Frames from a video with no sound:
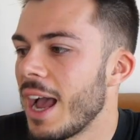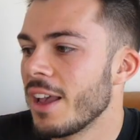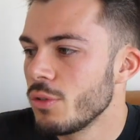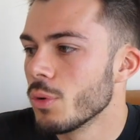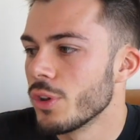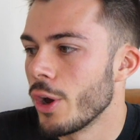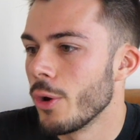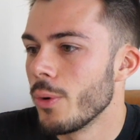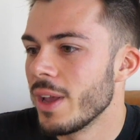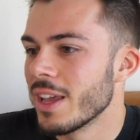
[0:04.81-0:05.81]
As you'll
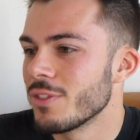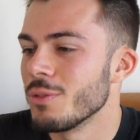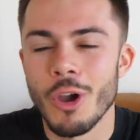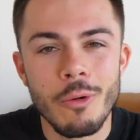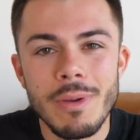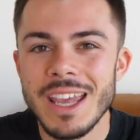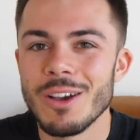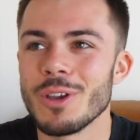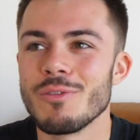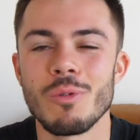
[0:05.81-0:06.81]
know, if you know me
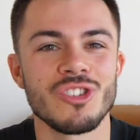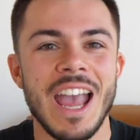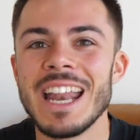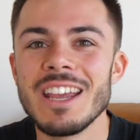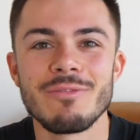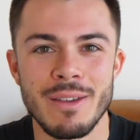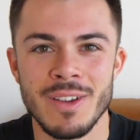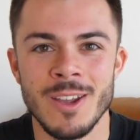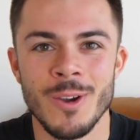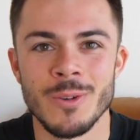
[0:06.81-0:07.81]
or you've watched any of my
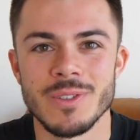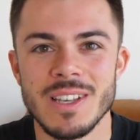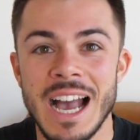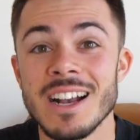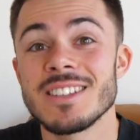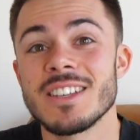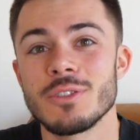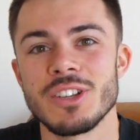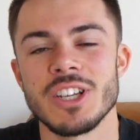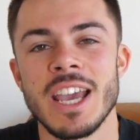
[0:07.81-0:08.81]
videos, access
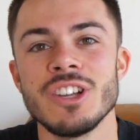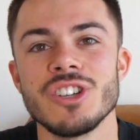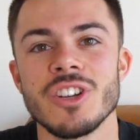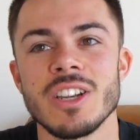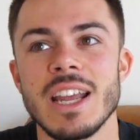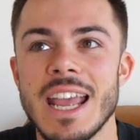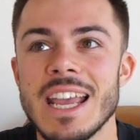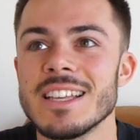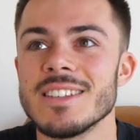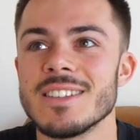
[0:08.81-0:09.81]
to education
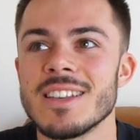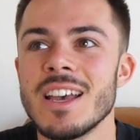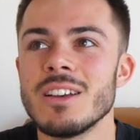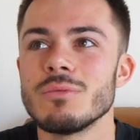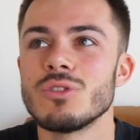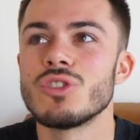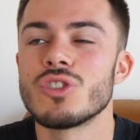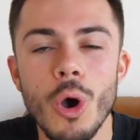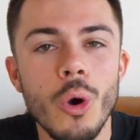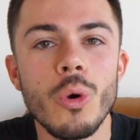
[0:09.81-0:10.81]
is
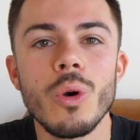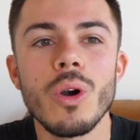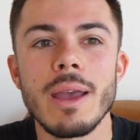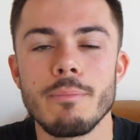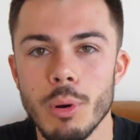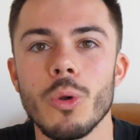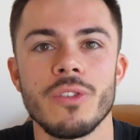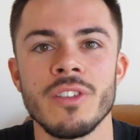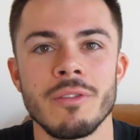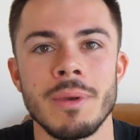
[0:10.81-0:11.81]
so
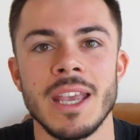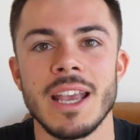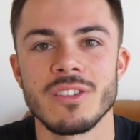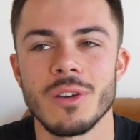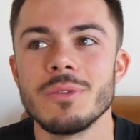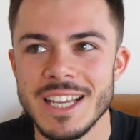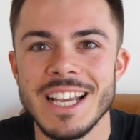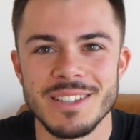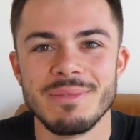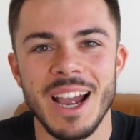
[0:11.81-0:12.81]
important to me and so
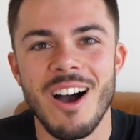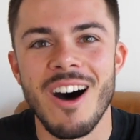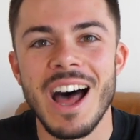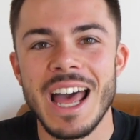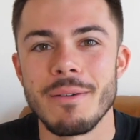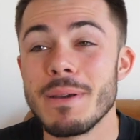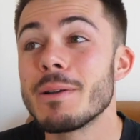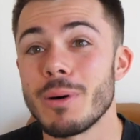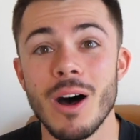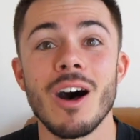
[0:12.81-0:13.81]
dear to my heart and a
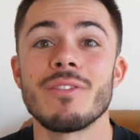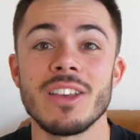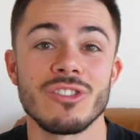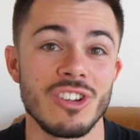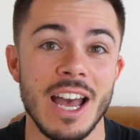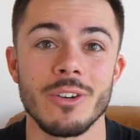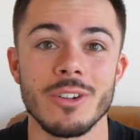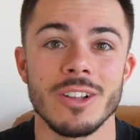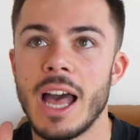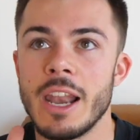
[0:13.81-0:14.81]
big part of this
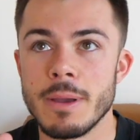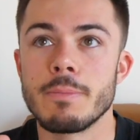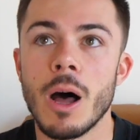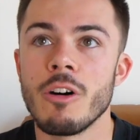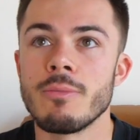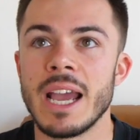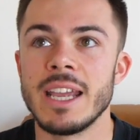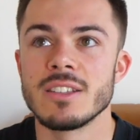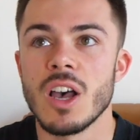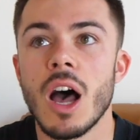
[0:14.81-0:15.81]
channel and a big part of
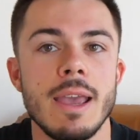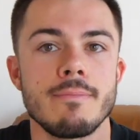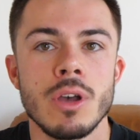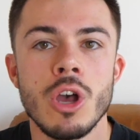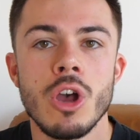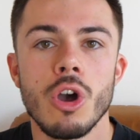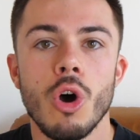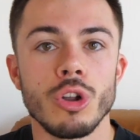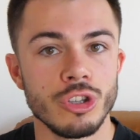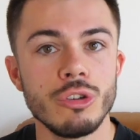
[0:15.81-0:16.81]
my time
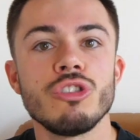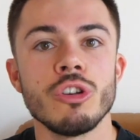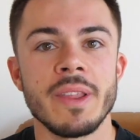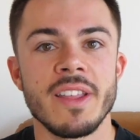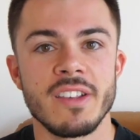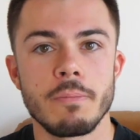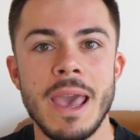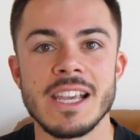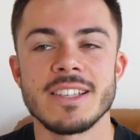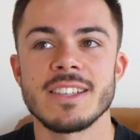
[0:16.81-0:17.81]
on YouTube in this
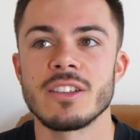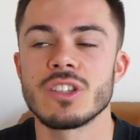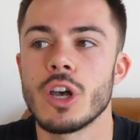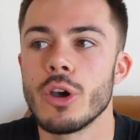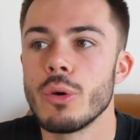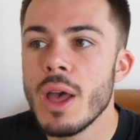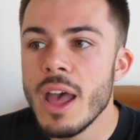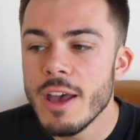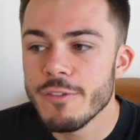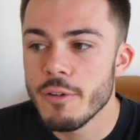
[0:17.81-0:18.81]
space. And so
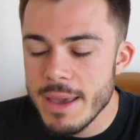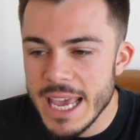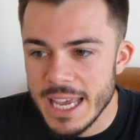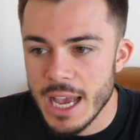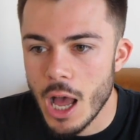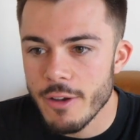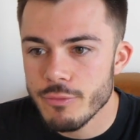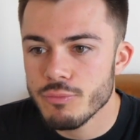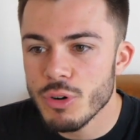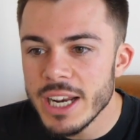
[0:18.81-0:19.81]
for me,
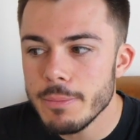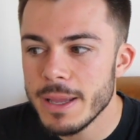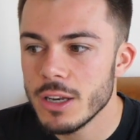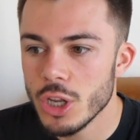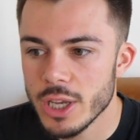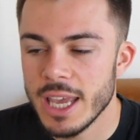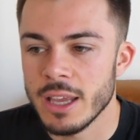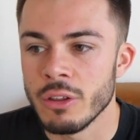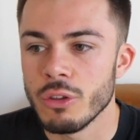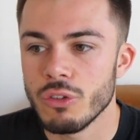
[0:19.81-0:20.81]
I've really been
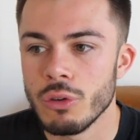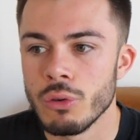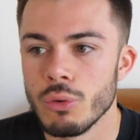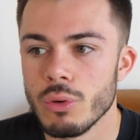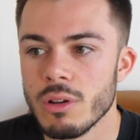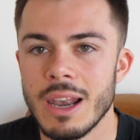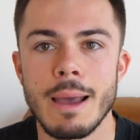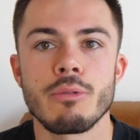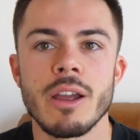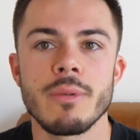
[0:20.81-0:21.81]
looking to
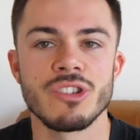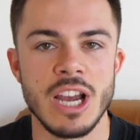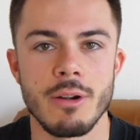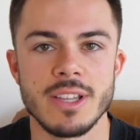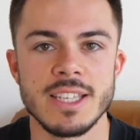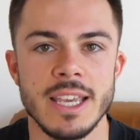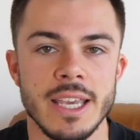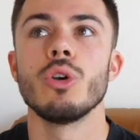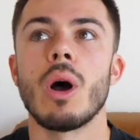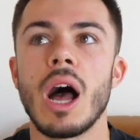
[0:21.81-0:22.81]
collaborate with a
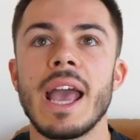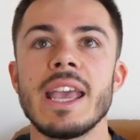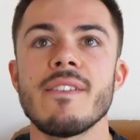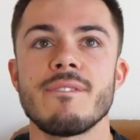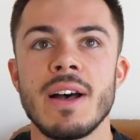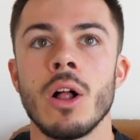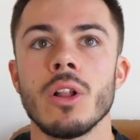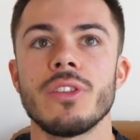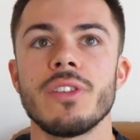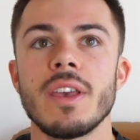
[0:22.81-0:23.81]
charity who I
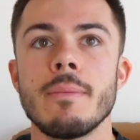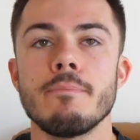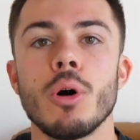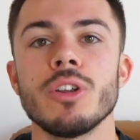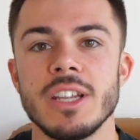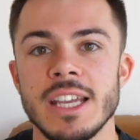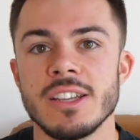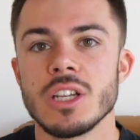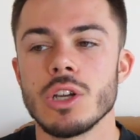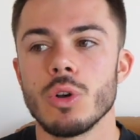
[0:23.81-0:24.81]
felt
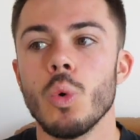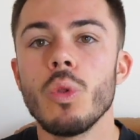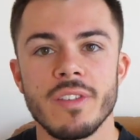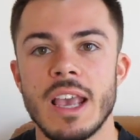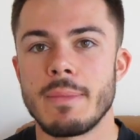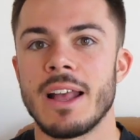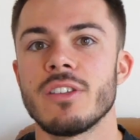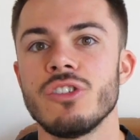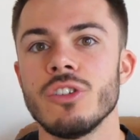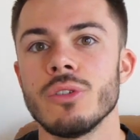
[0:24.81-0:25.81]
embodied all the same
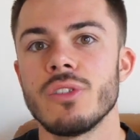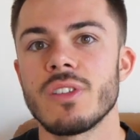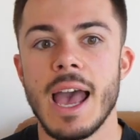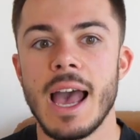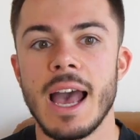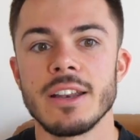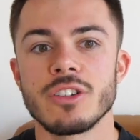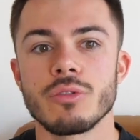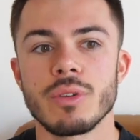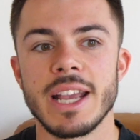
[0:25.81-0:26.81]
attitudes
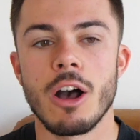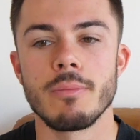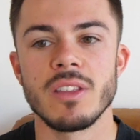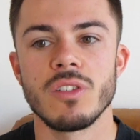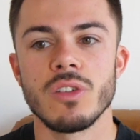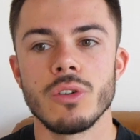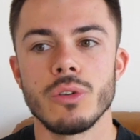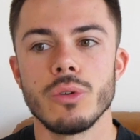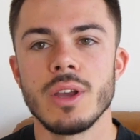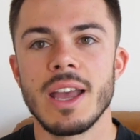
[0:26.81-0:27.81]
and could really help me
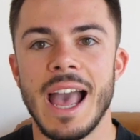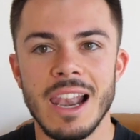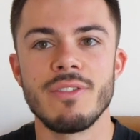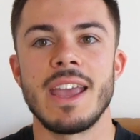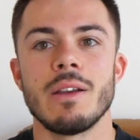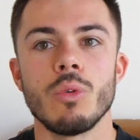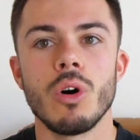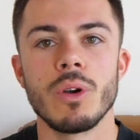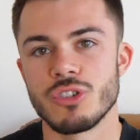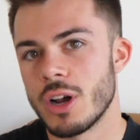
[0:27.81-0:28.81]
to elevate
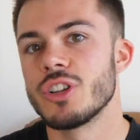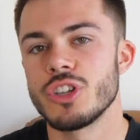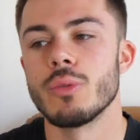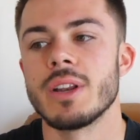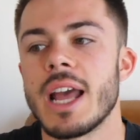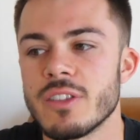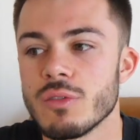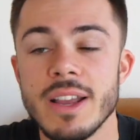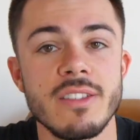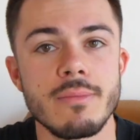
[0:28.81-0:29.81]
what we're trying to do and to
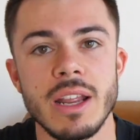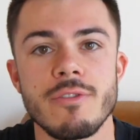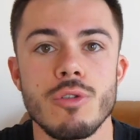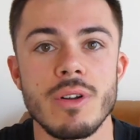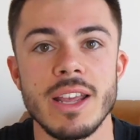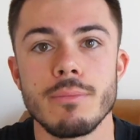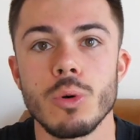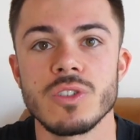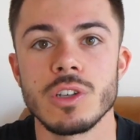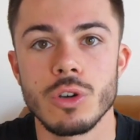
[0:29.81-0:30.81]
raise some money for a really
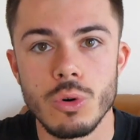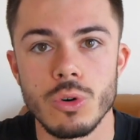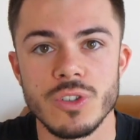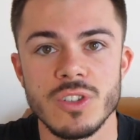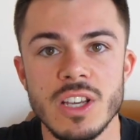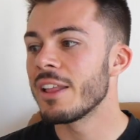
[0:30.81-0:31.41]
important cause.